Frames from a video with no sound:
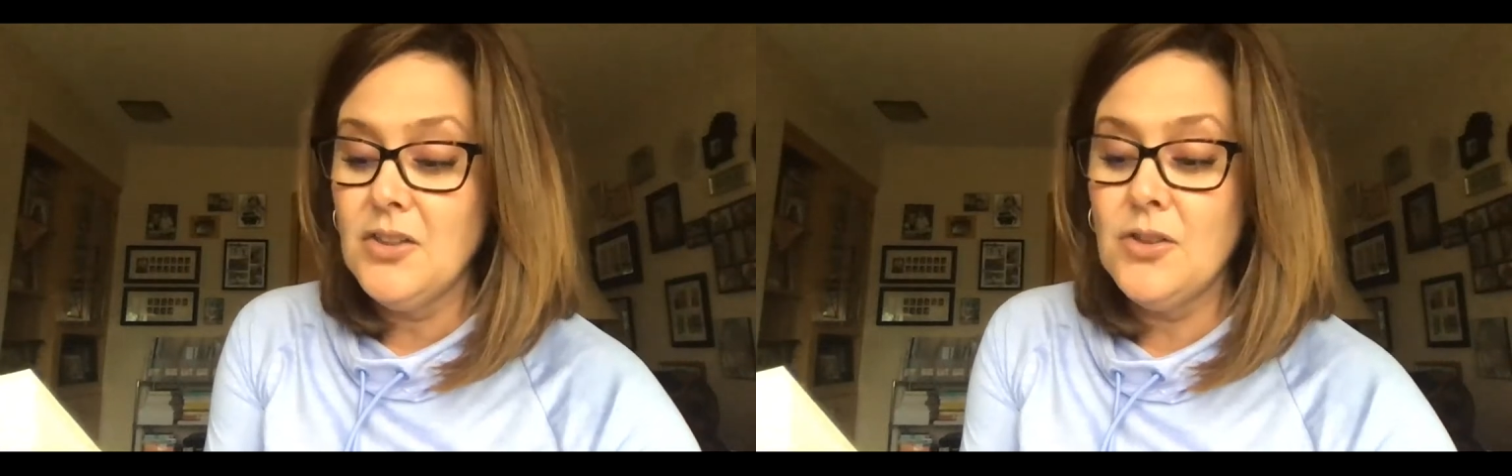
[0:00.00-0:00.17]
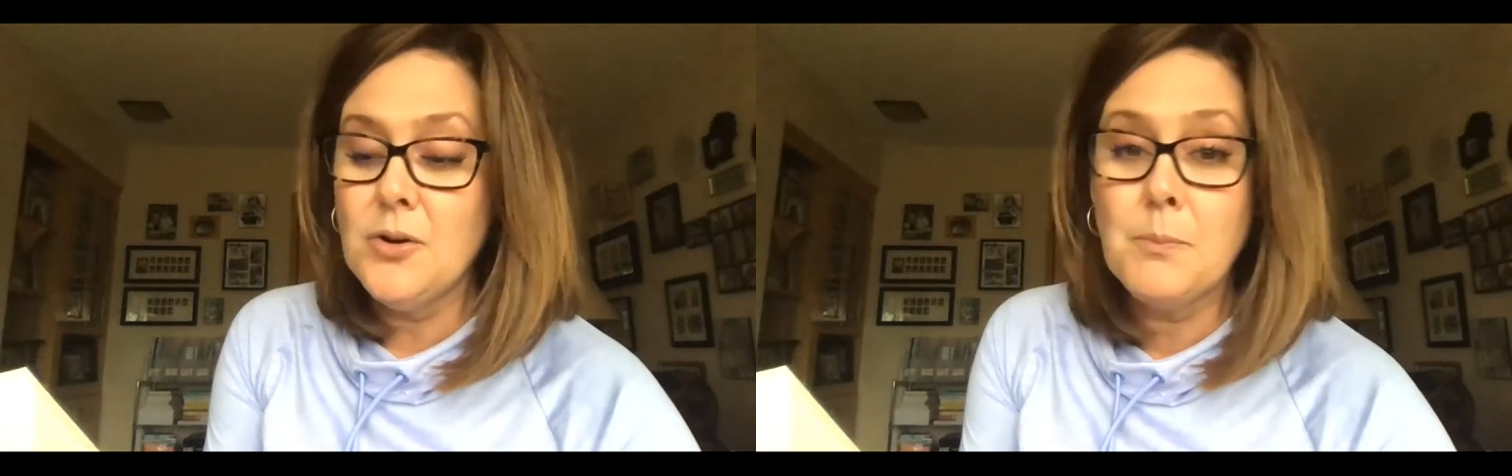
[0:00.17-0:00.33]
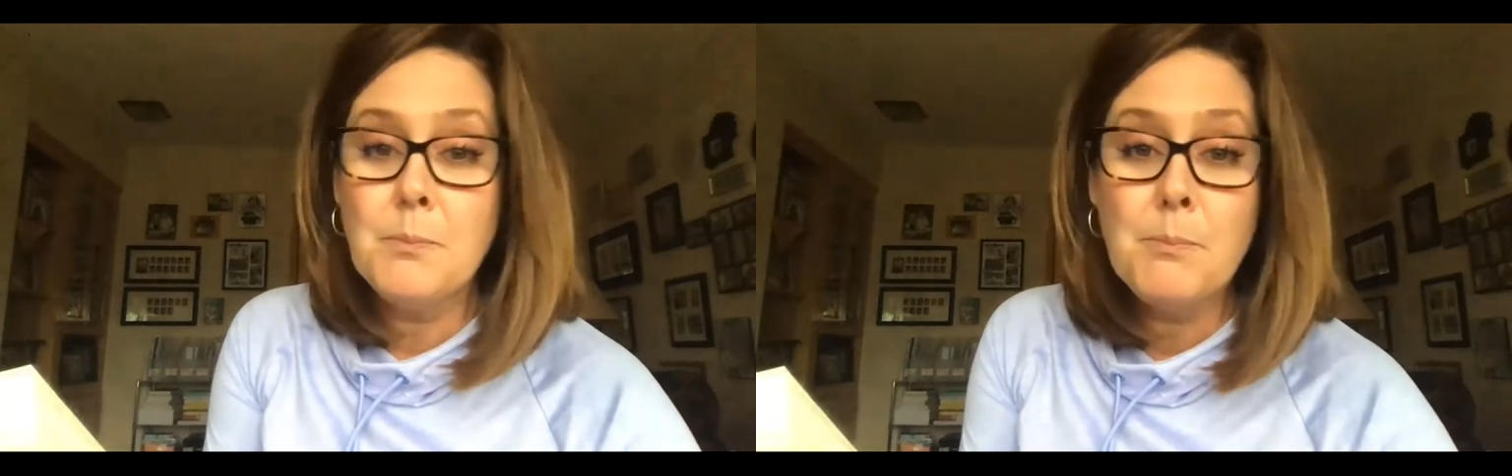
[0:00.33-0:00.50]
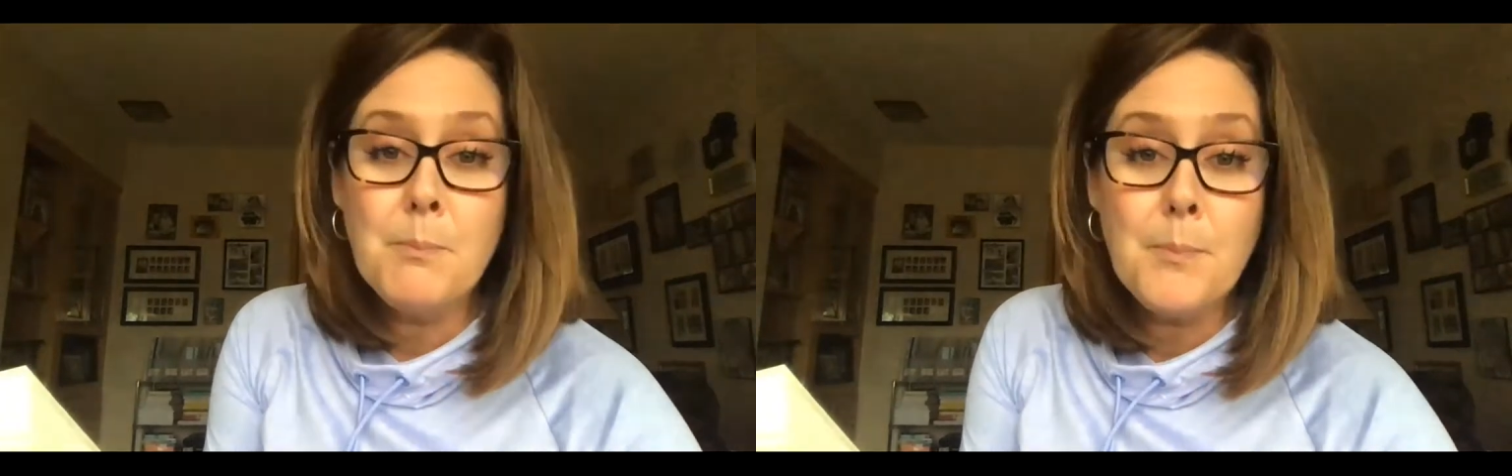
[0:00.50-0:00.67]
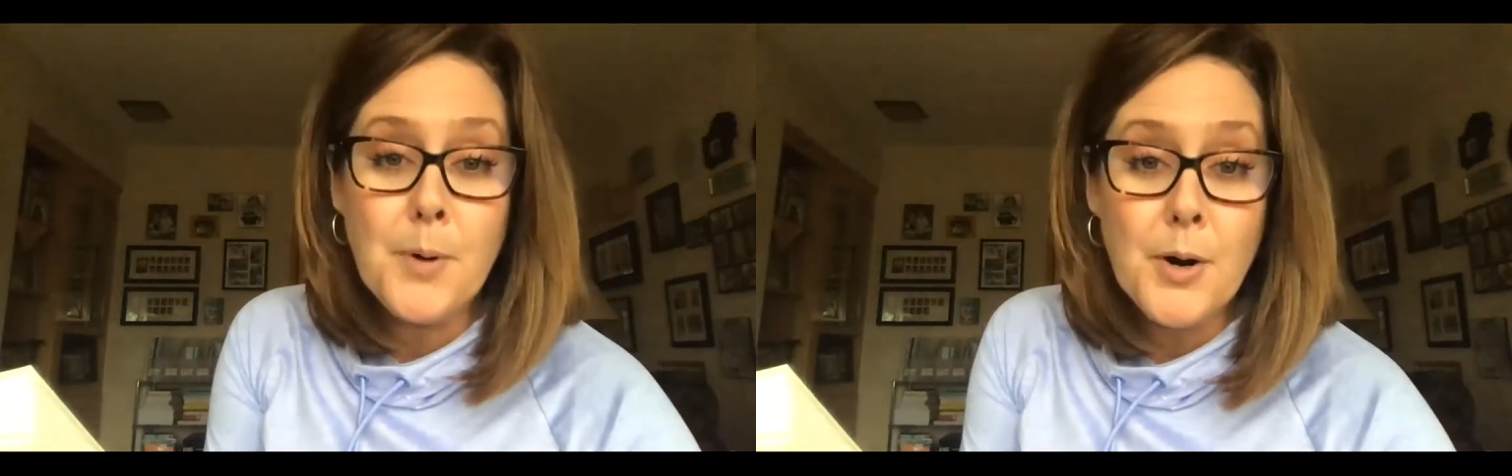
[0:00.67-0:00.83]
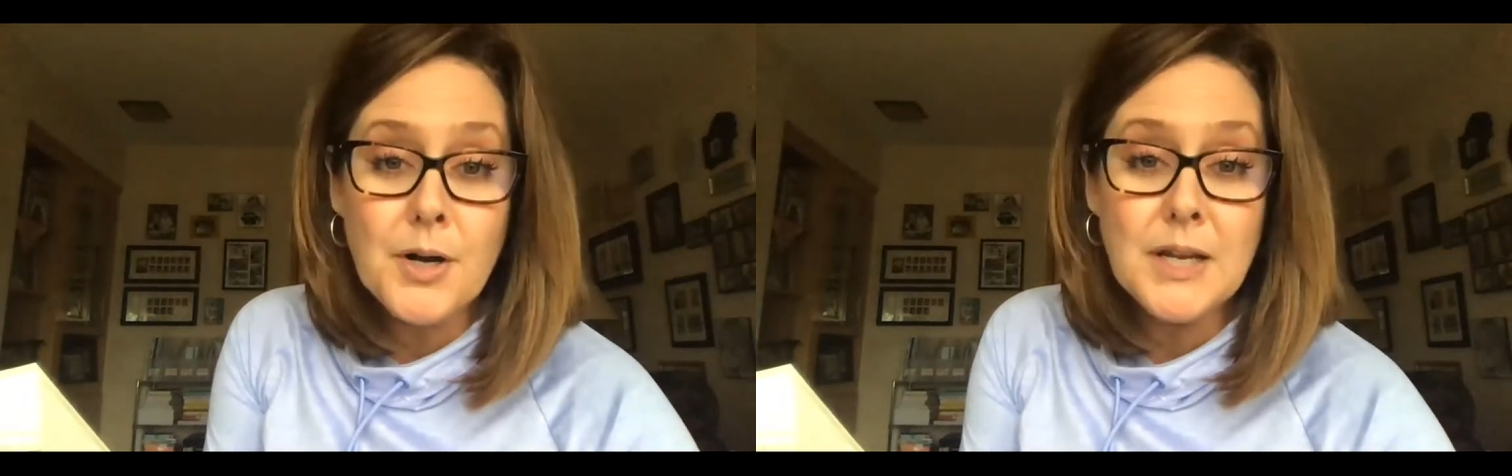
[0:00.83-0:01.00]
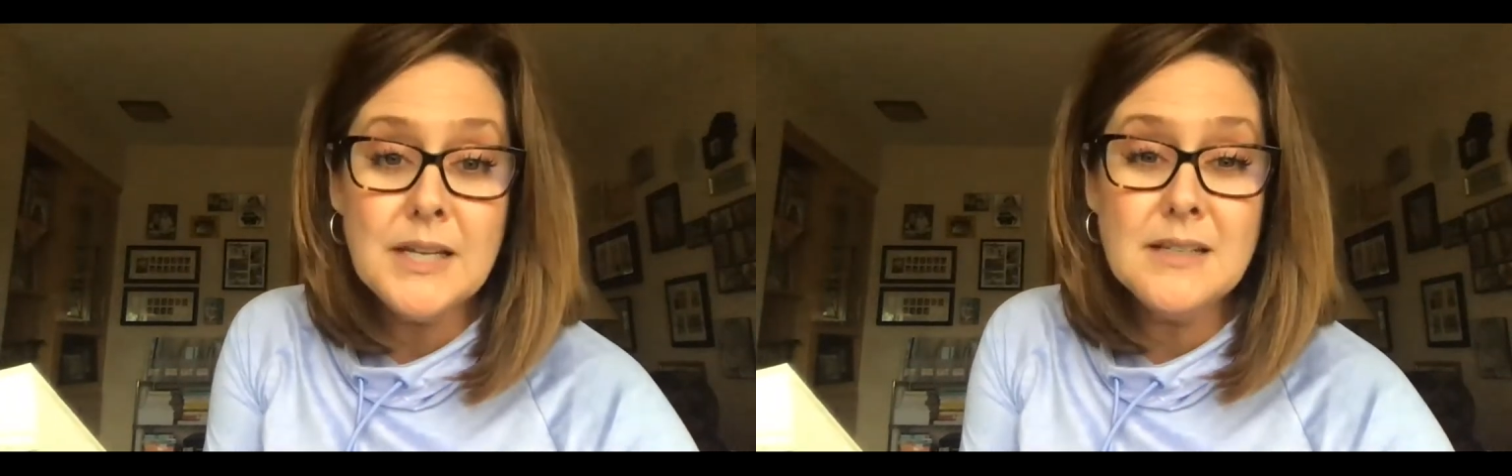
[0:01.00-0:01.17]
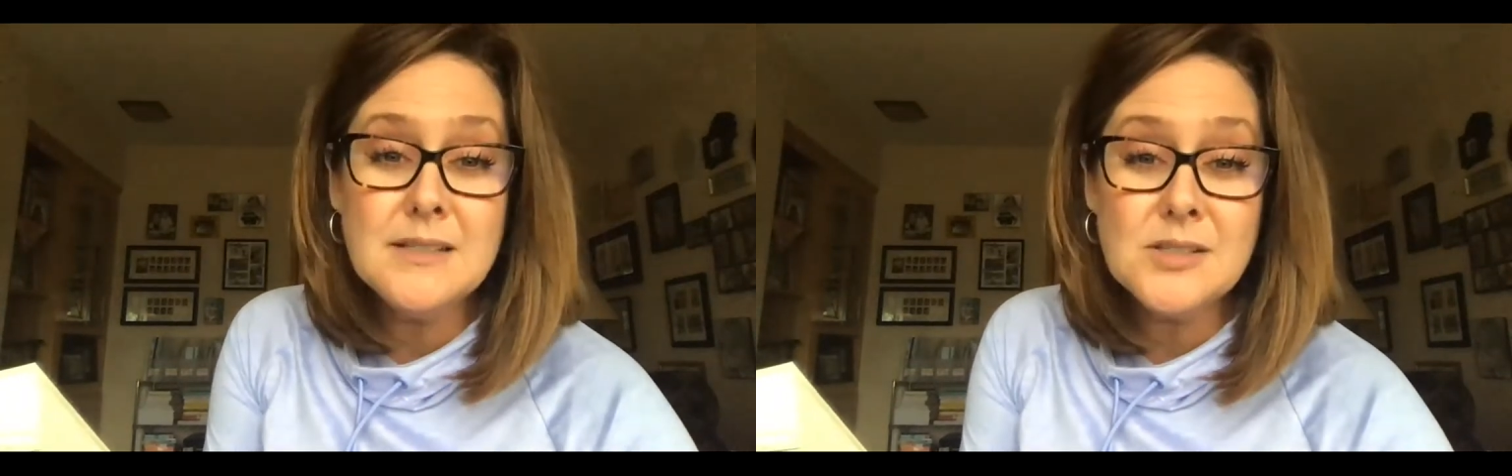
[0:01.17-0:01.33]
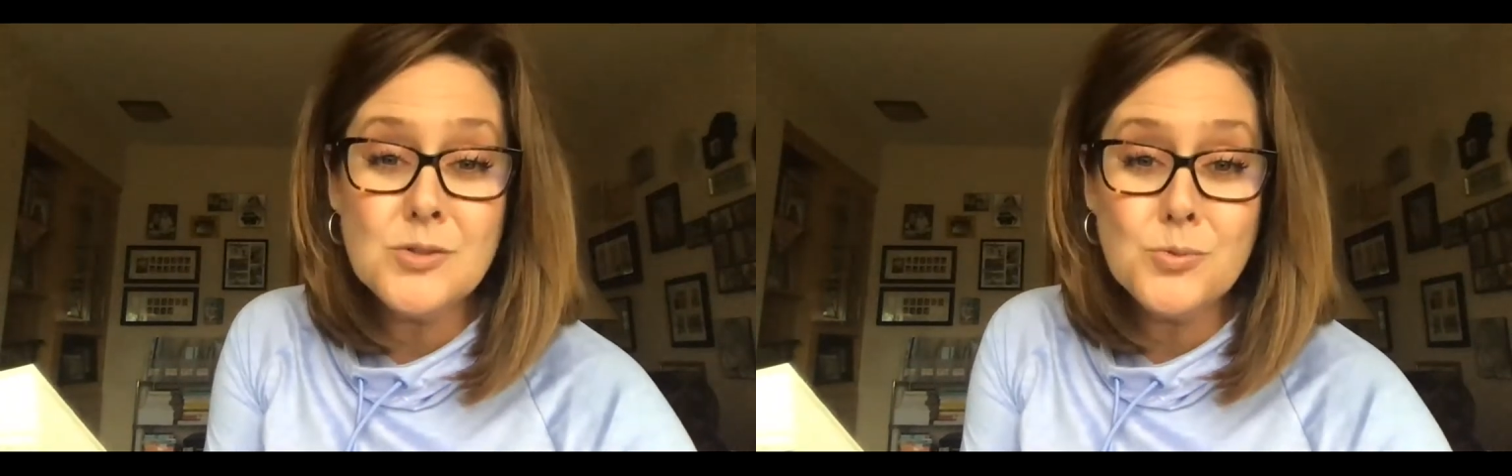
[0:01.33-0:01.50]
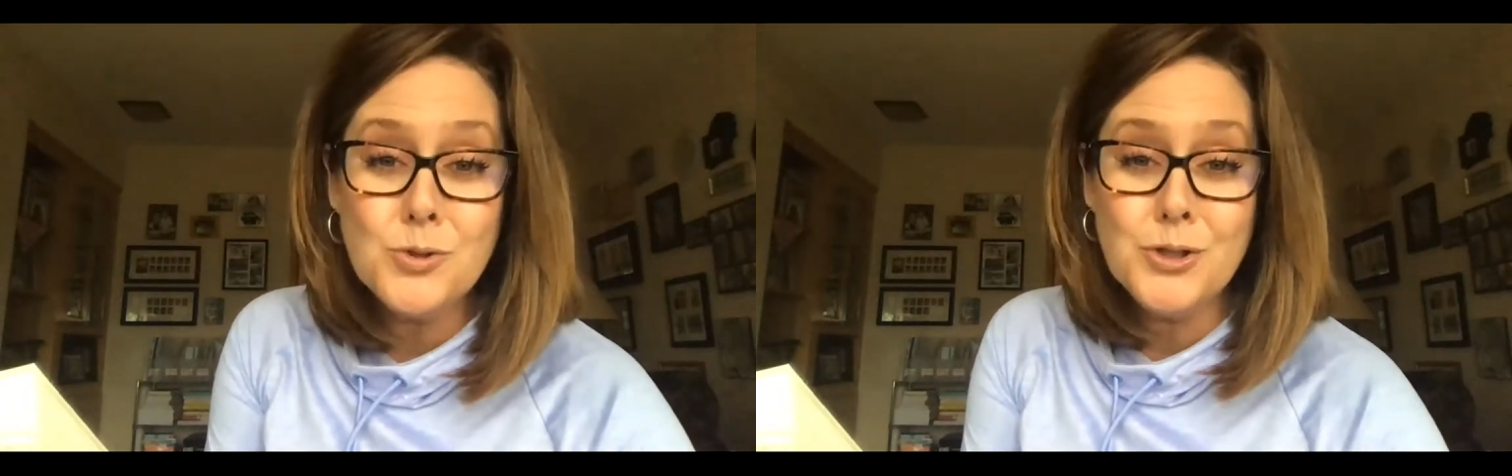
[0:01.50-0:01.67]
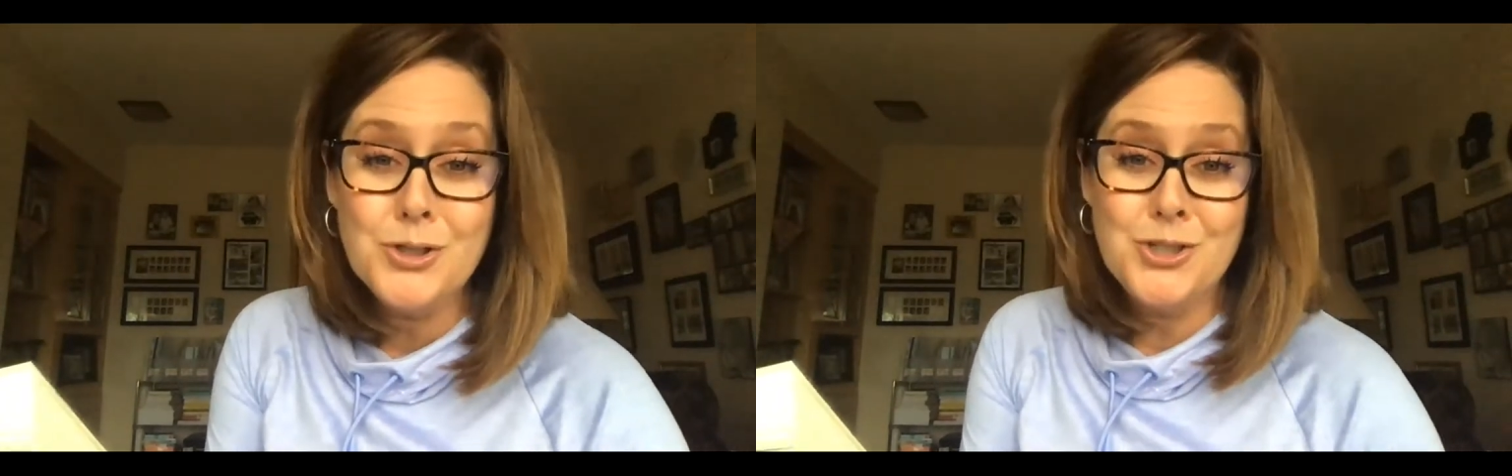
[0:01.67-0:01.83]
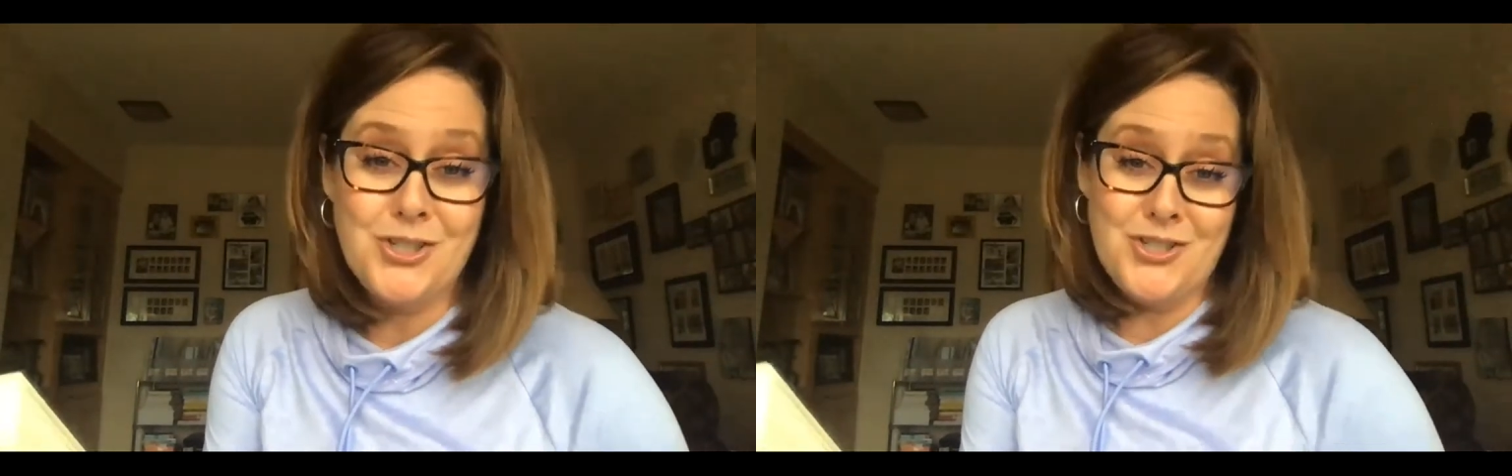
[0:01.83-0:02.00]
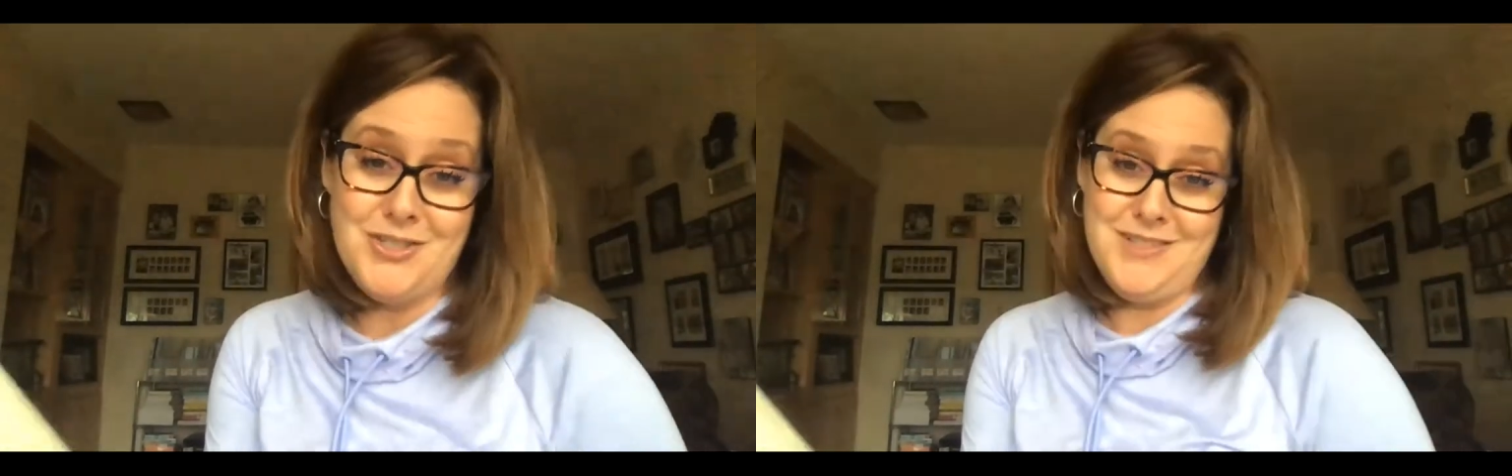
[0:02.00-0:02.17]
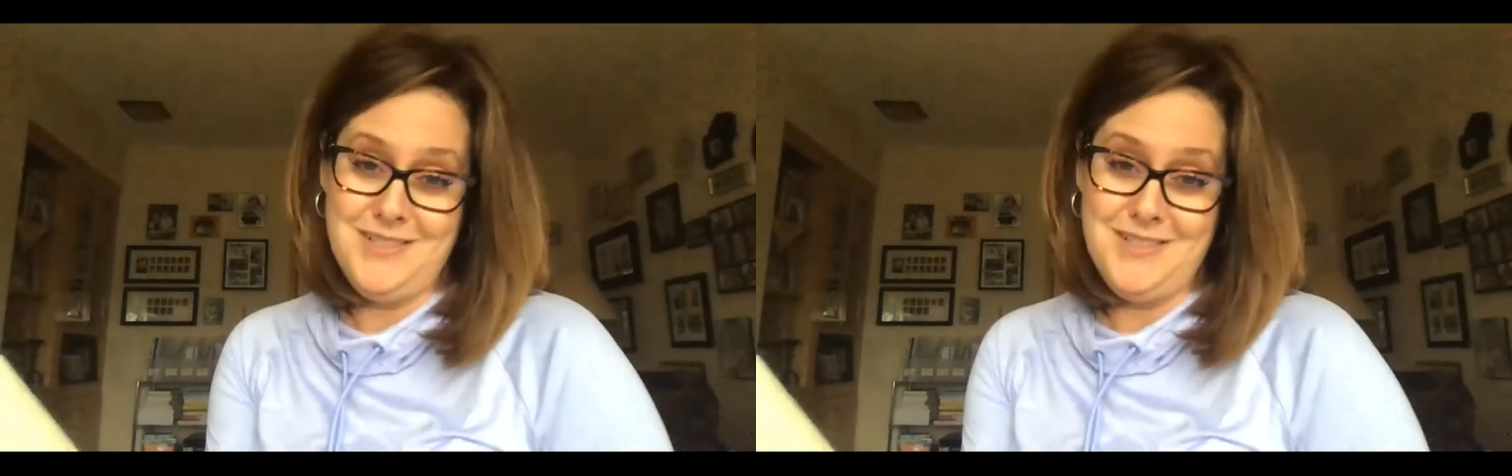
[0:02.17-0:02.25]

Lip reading: the murky swoosh